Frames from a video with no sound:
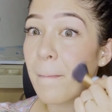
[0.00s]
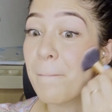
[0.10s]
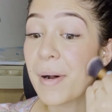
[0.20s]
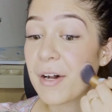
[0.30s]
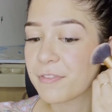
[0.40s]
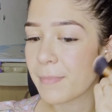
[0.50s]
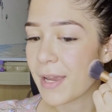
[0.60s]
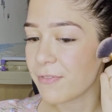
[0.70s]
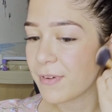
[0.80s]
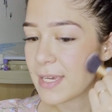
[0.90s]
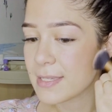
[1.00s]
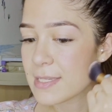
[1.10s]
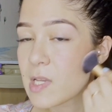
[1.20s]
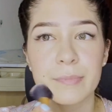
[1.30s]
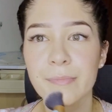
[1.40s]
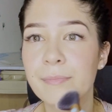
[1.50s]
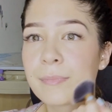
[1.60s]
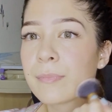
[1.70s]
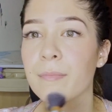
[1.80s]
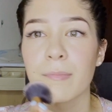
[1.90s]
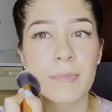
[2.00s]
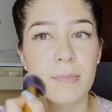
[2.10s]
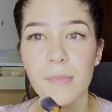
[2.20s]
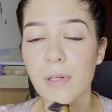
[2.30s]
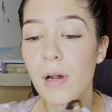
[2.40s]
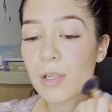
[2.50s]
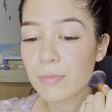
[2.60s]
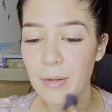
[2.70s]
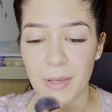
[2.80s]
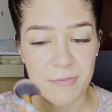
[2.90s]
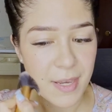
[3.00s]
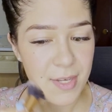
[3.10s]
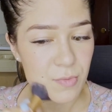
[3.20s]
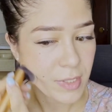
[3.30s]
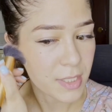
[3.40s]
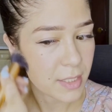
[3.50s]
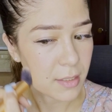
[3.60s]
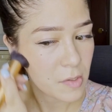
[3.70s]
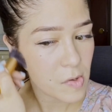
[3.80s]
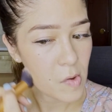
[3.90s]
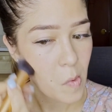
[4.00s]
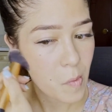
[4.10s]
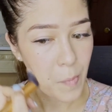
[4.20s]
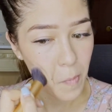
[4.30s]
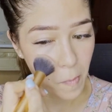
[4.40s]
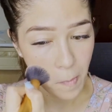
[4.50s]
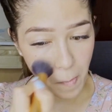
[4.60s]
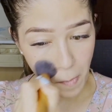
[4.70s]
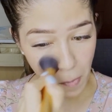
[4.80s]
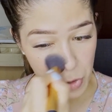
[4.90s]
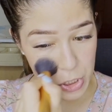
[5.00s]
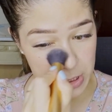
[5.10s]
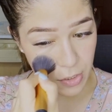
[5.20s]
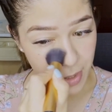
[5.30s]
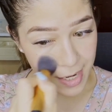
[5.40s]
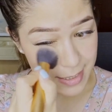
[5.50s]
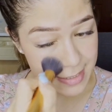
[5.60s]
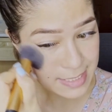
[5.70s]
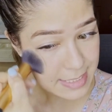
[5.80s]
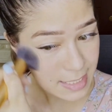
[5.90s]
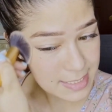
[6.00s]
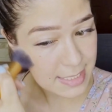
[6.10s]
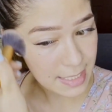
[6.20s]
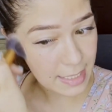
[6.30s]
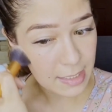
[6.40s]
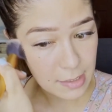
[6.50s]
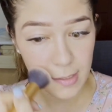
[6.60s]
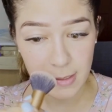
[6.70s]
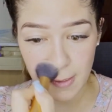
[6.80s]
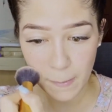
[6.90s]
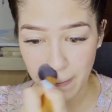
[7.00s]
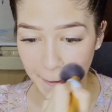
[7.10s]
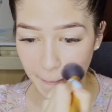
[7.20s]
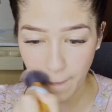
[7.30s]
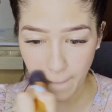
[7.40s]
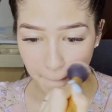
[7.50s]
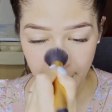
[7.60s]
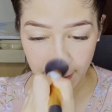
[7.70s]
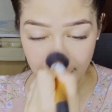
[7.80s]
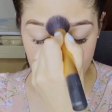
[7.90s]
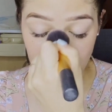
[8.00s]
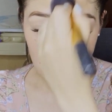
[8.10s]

buff my face, all around my face really, just so that it sets in a little better and it